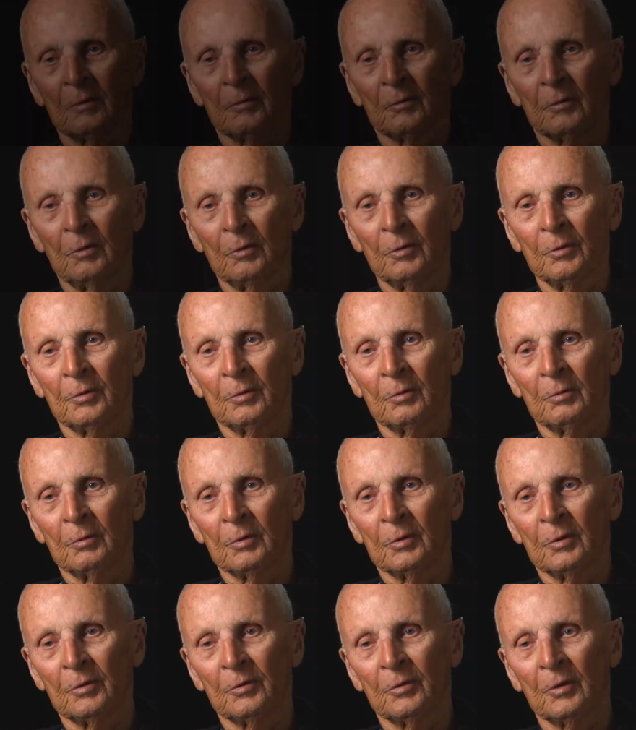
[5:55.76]
of course, there
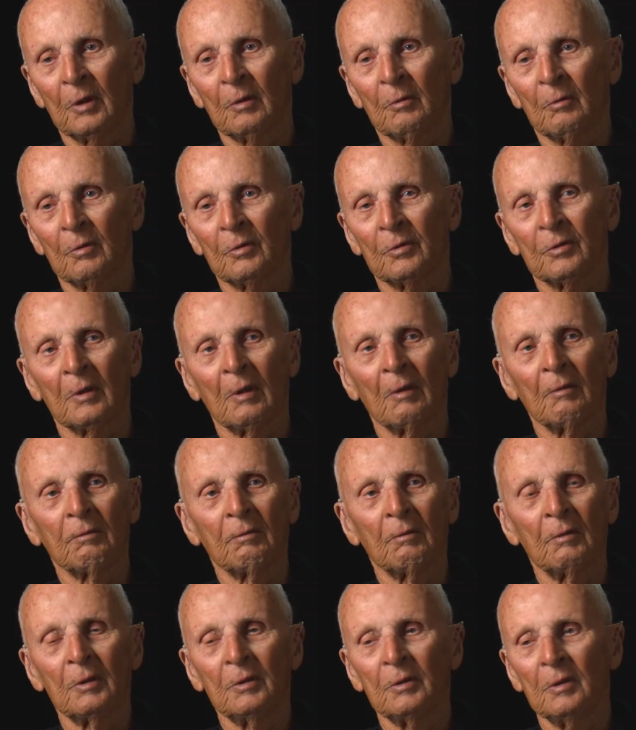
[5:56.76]
was the sacred stuff
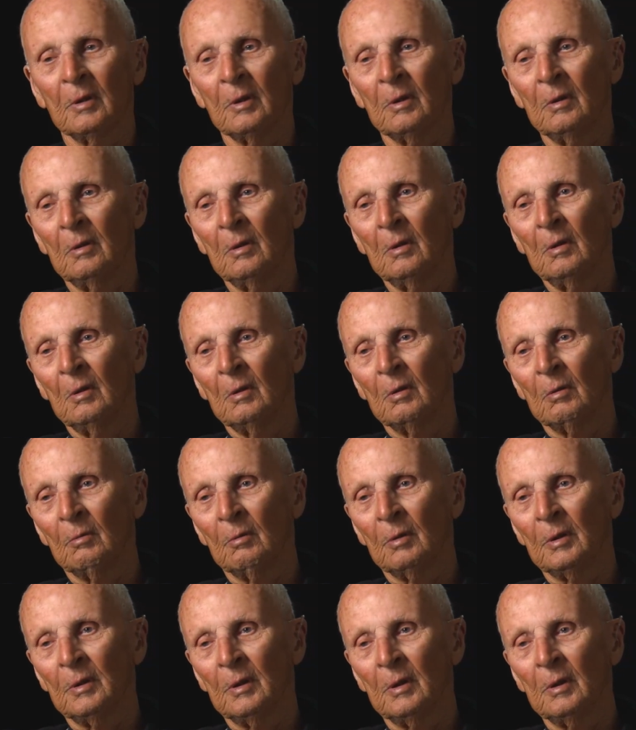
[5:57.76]
we did.
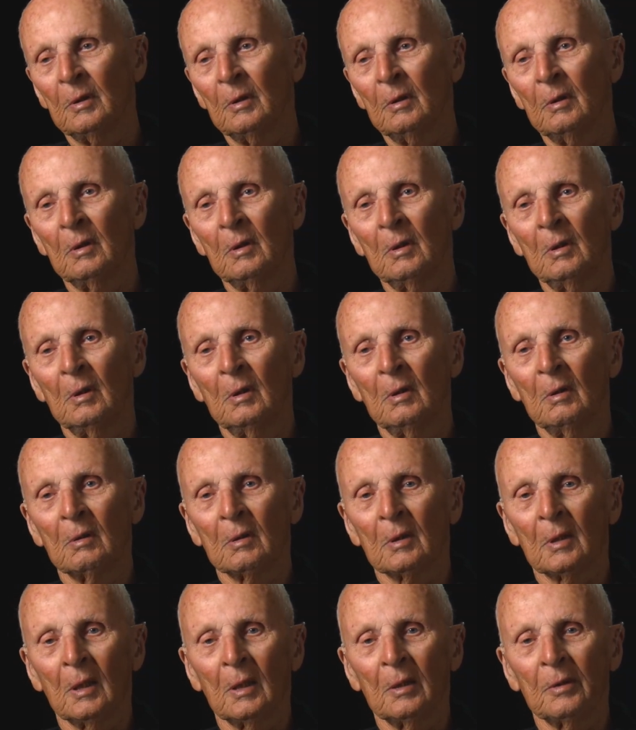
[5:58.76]
We did.
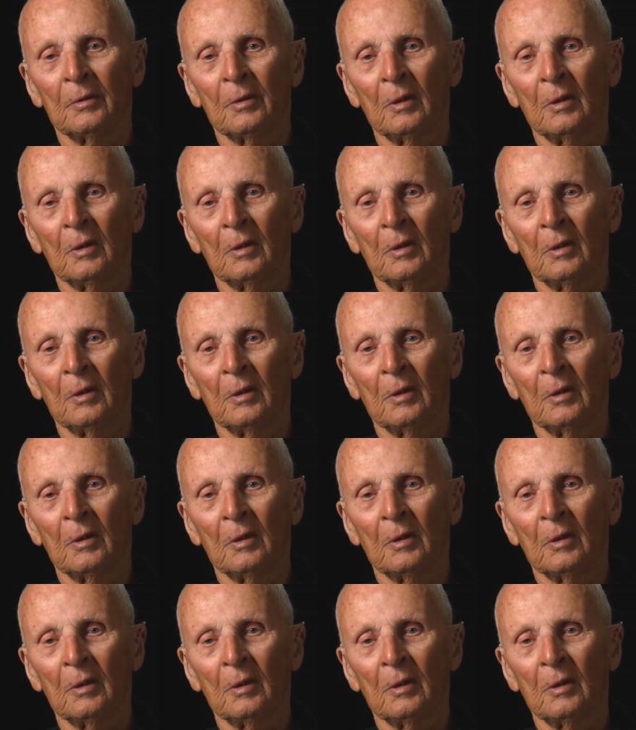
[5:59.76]
Can't